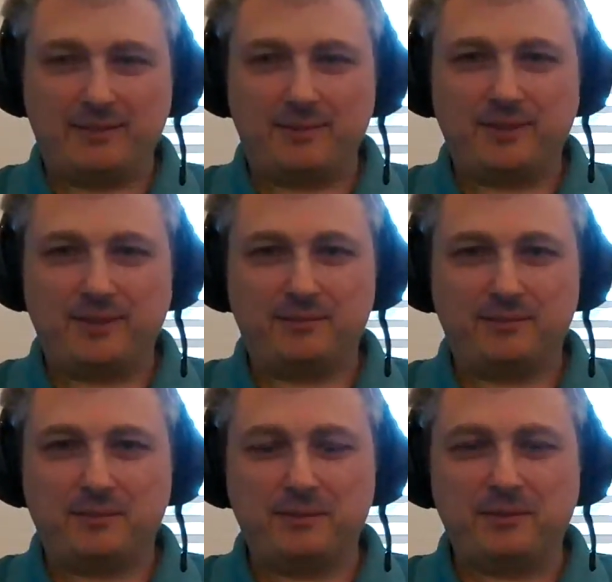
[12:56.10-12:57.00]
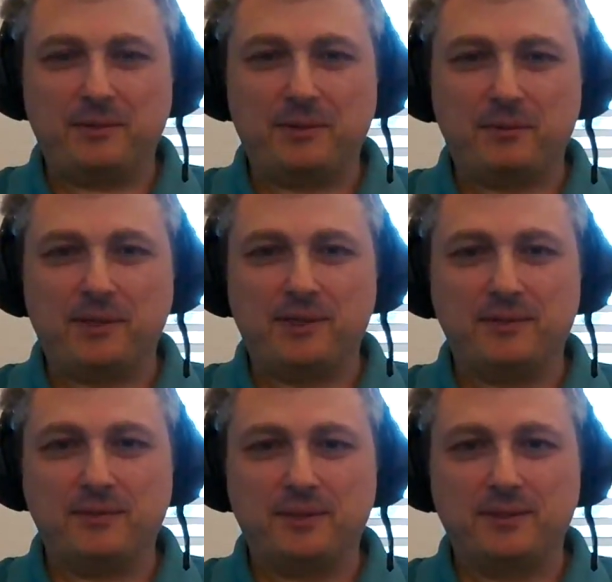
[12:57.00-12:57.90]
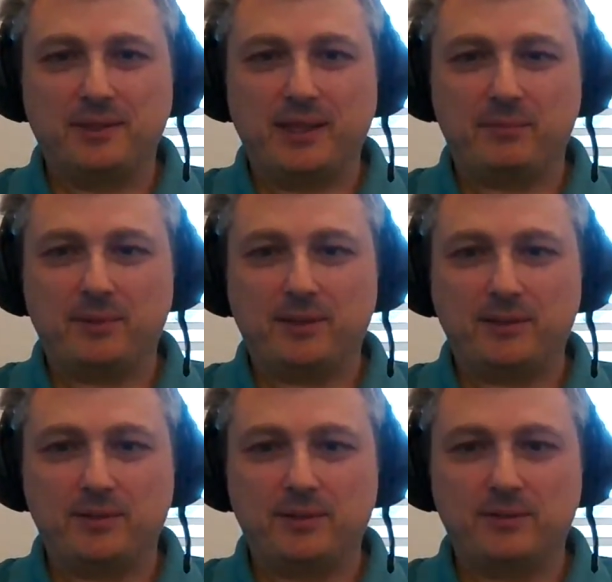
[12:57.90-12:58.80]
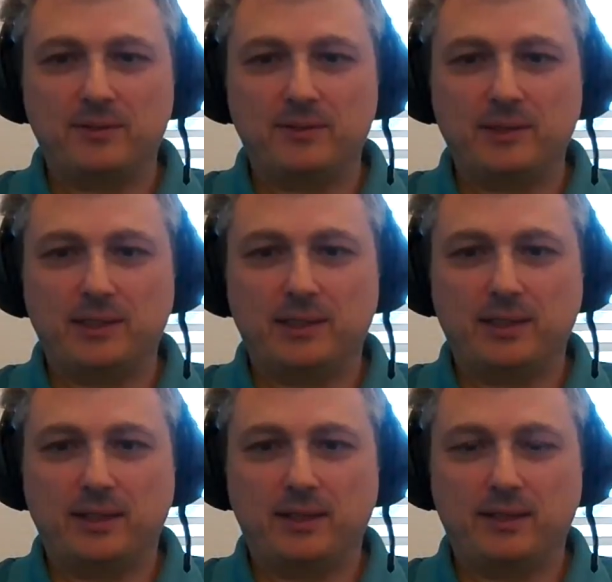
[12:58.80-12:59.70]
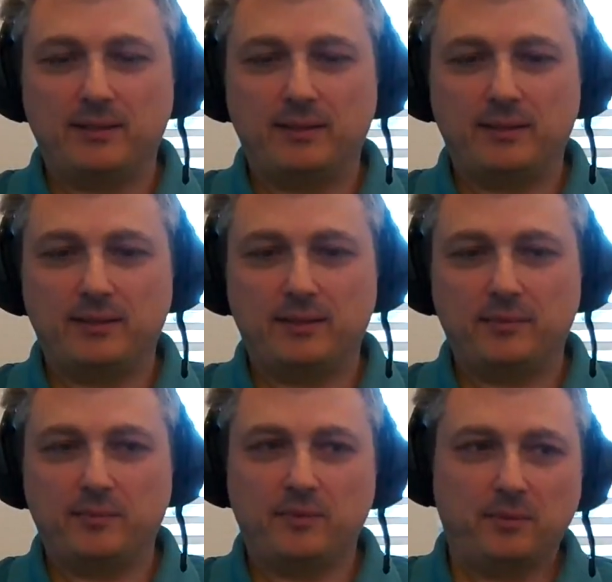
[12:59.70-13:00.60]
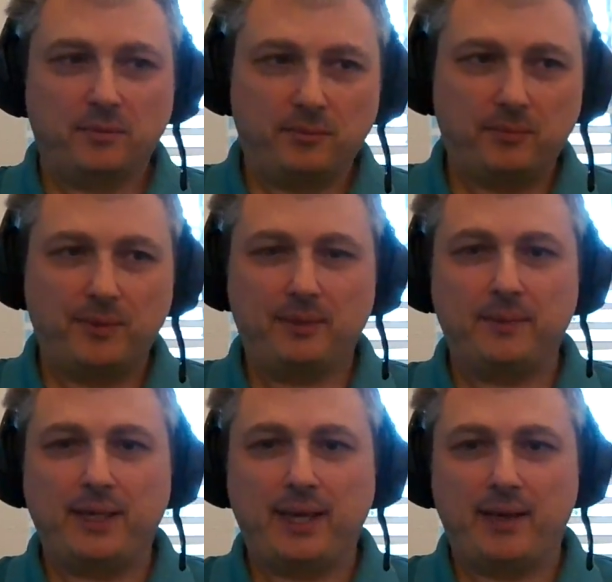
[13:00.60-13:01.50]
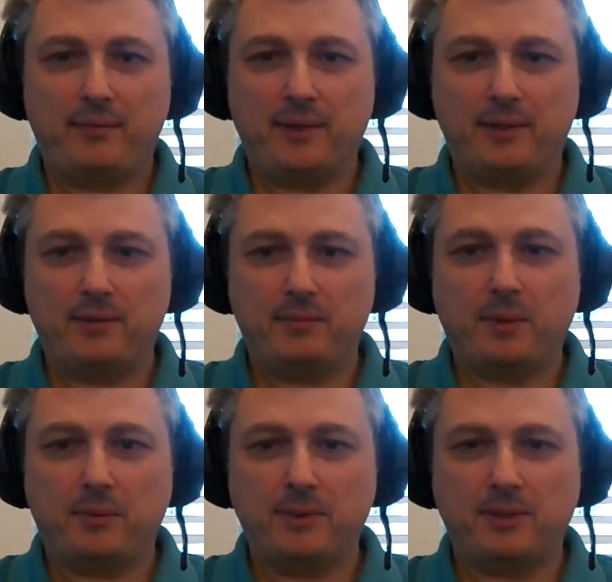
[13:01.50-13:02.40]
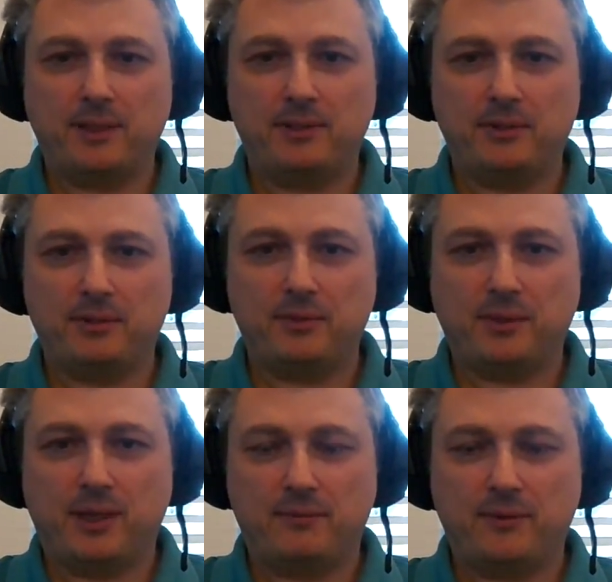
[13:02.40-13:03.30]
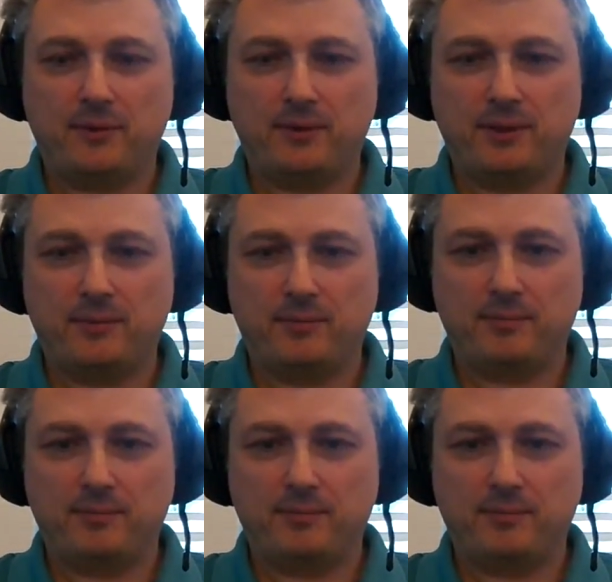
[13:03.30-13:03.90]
time I checked, it was close to around 300 applications. And we have, what we try to do is we offer